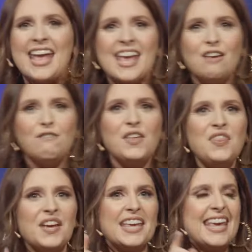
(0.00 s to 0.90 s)

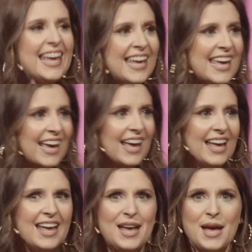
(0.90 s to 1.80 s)
Even the
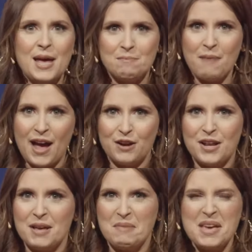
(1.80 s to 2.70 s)
king admired
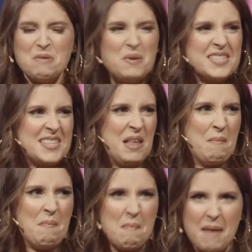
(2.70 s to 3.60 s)
him. He was the
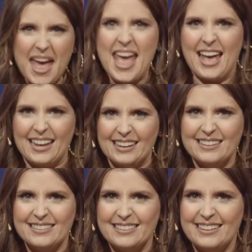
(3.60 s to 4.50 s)
man.
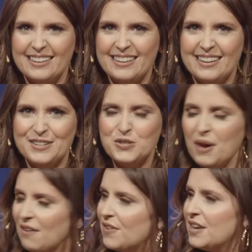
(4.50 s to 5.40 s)
Do you
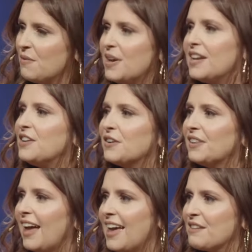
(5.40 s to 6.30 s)
have anyone in your
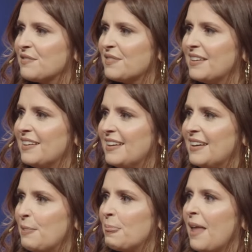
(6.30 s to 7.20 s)
life
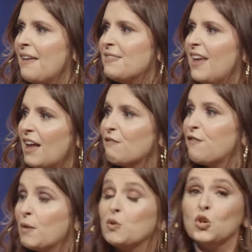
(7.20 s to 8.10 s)
that
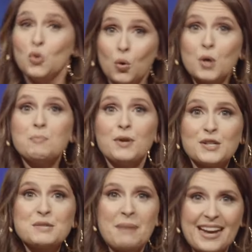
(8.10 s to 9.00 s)
from your
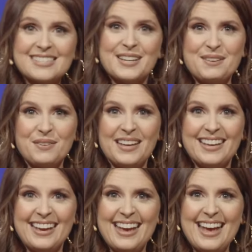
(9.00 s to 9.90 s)
perspective,
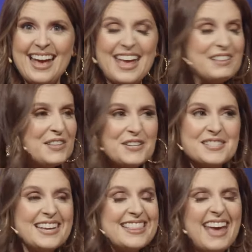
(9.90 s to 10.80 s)
it
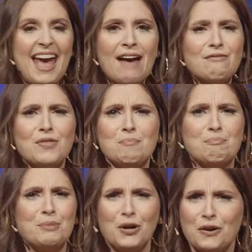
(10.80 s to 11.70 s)
looks like they have the
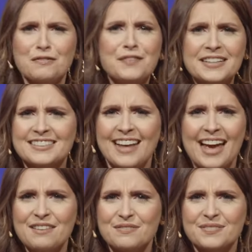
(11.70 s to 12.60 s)
perfect
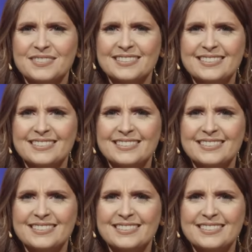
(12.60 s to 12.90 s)
life?